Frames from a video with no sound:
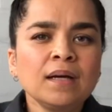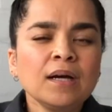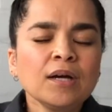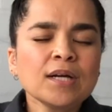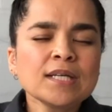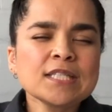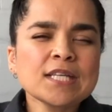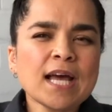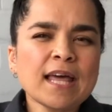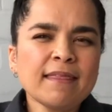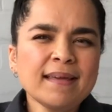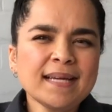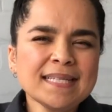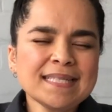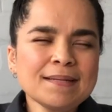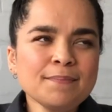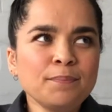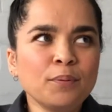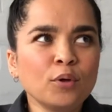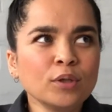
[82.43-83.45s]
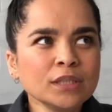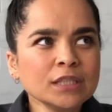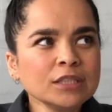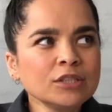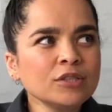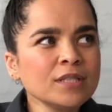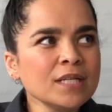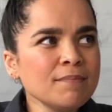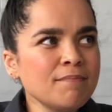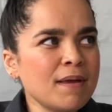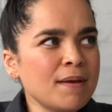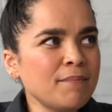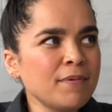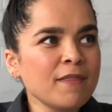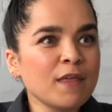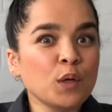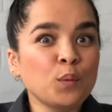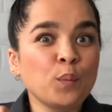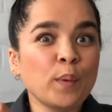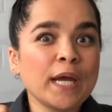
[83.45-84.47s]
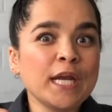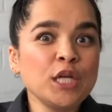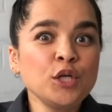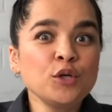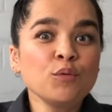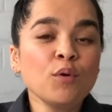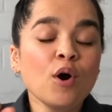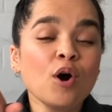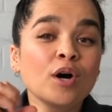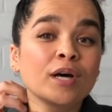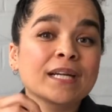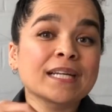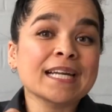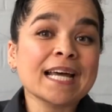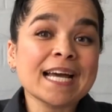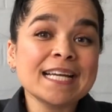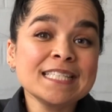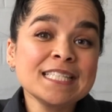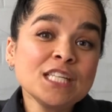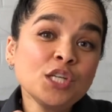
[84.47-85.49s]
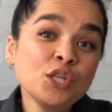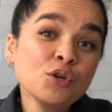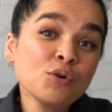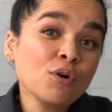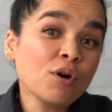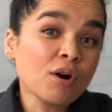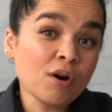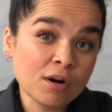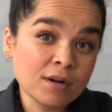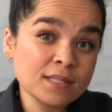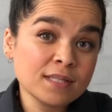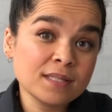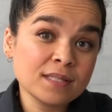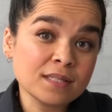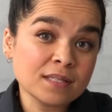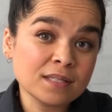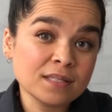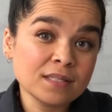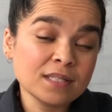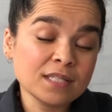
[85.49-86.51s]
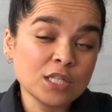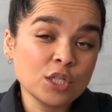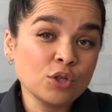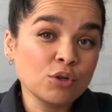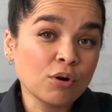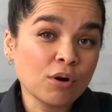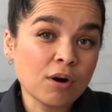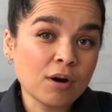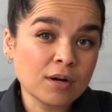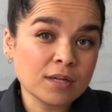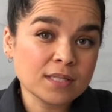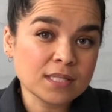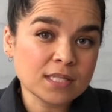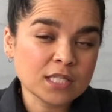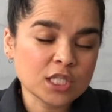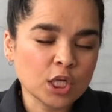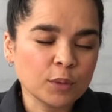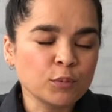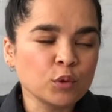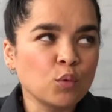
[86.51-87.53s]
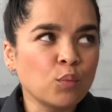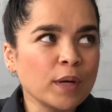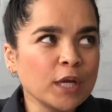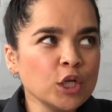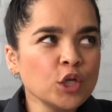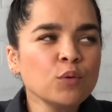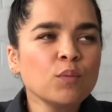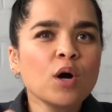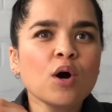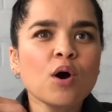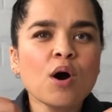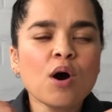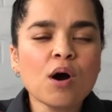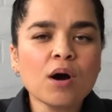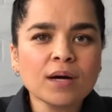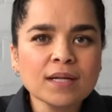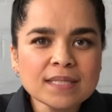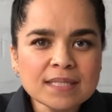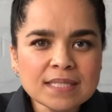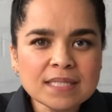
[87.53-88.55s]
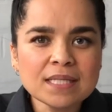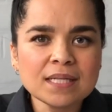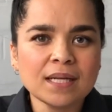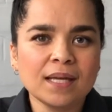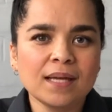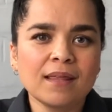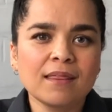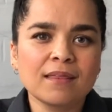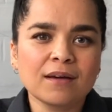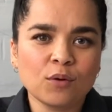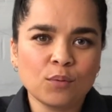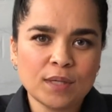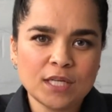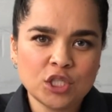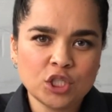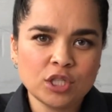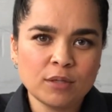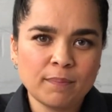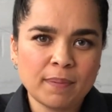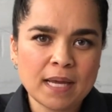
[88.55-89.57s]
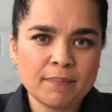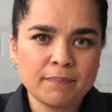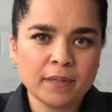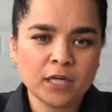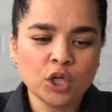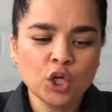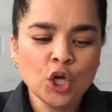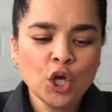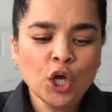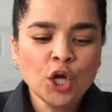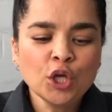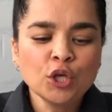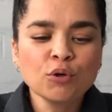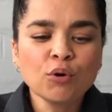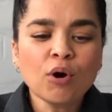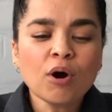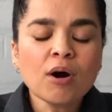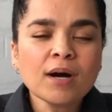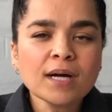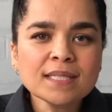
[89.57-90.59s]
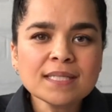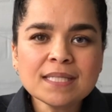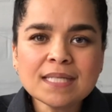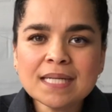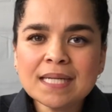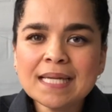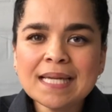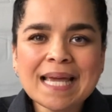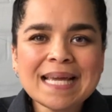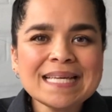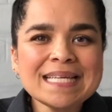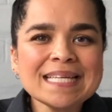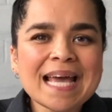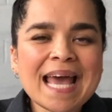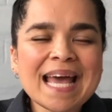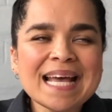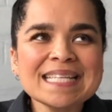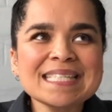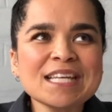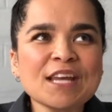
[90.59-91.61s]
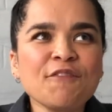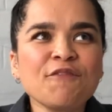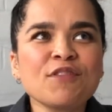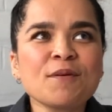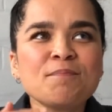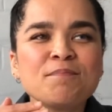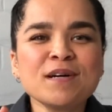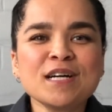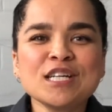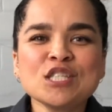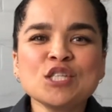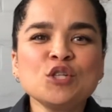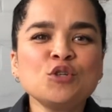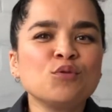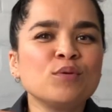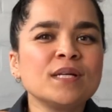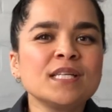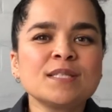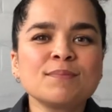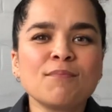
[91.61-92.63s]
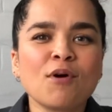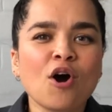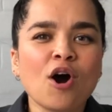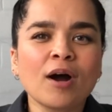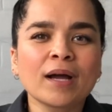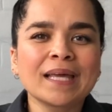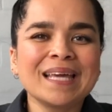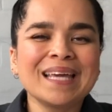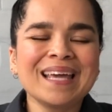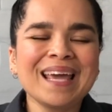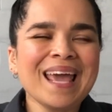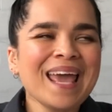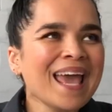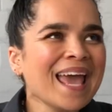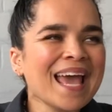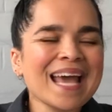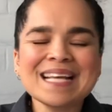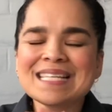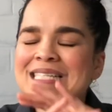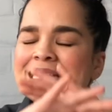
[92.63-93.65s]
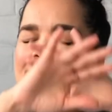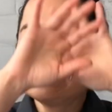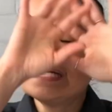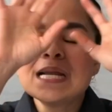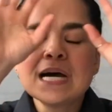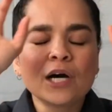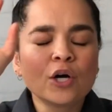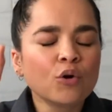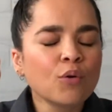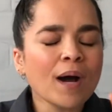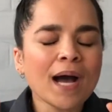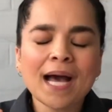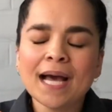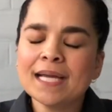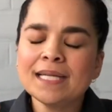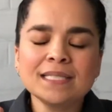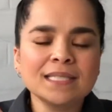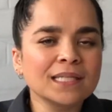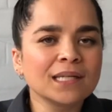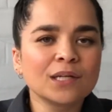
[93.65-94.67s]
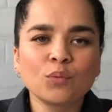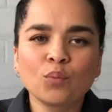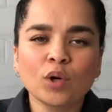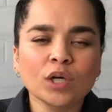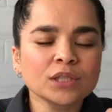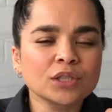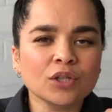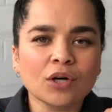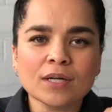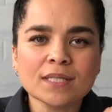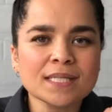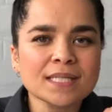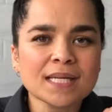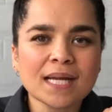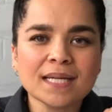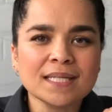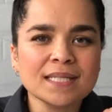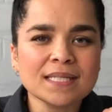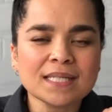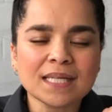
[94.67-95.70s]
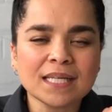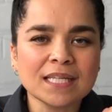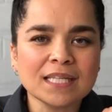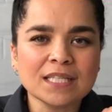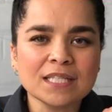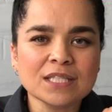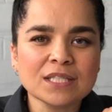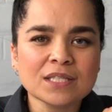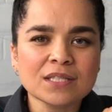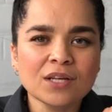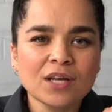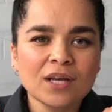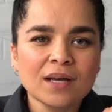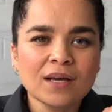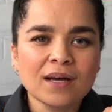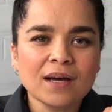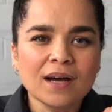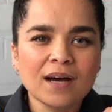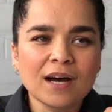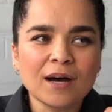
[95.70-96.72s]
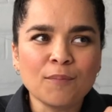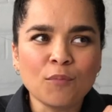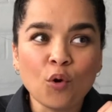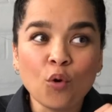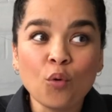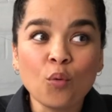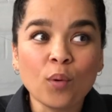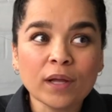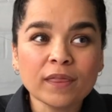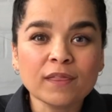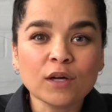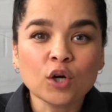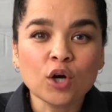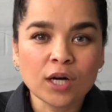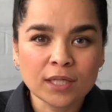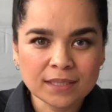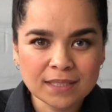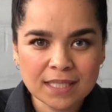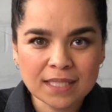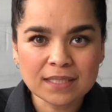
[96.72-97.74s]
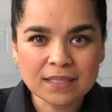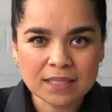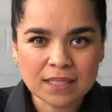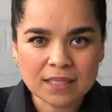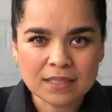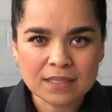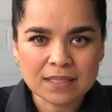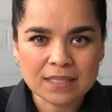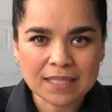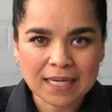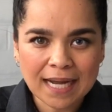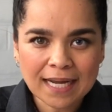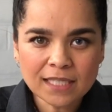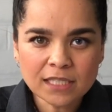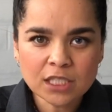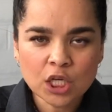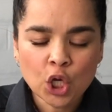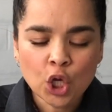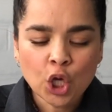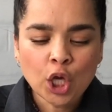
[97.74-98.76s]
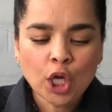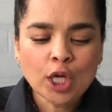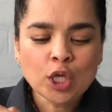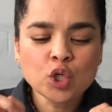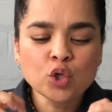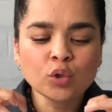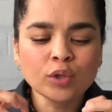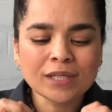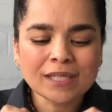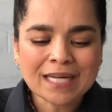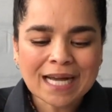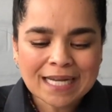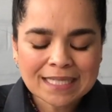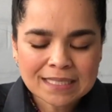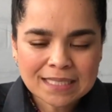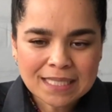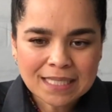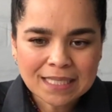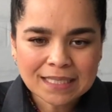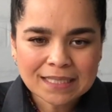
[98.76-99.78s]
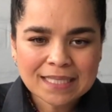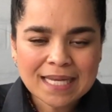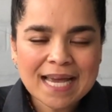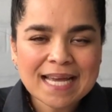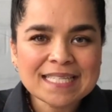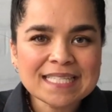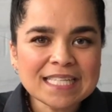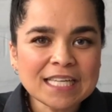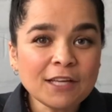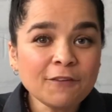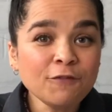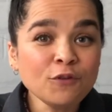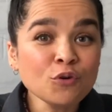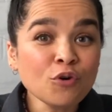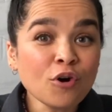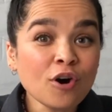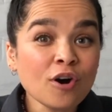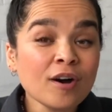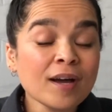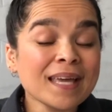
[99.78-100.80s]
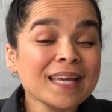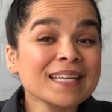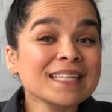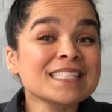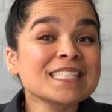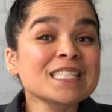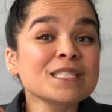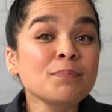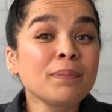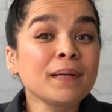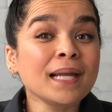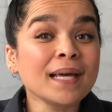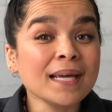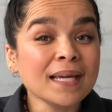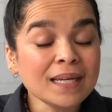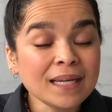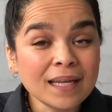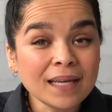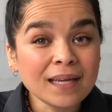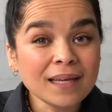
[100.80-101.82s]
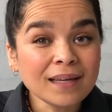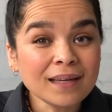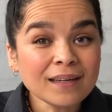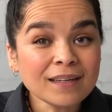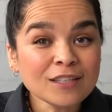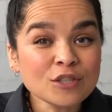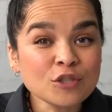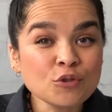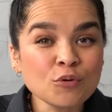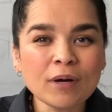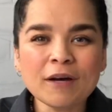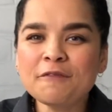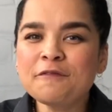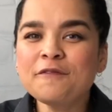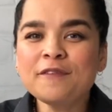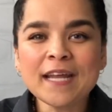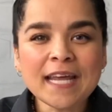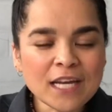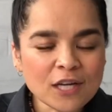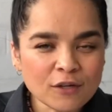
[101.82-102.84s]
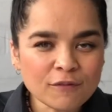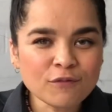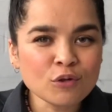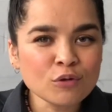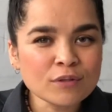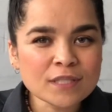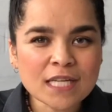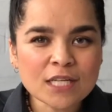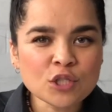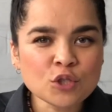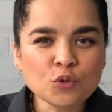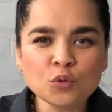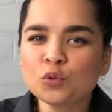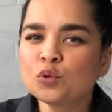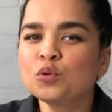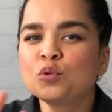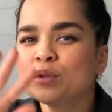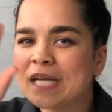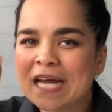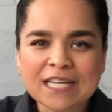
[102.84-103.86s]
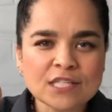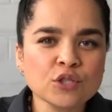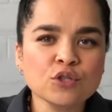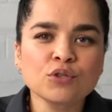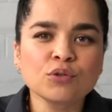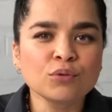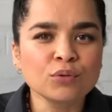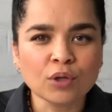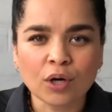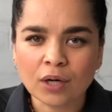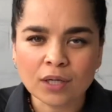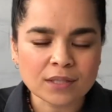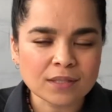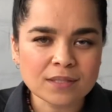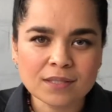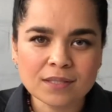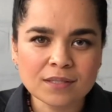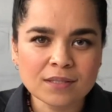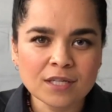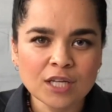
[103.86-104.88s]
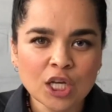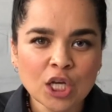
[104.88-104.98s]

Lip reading: Okay, so I think it's important to remember that when you are writing your answers in your answer script, or when you are answering the question paper, you're answering it as if the person who is marking has no idea what dance studies is or what the content is, right? You're writing it as if you are explaining to a friend of yours at school who doesn't do dance.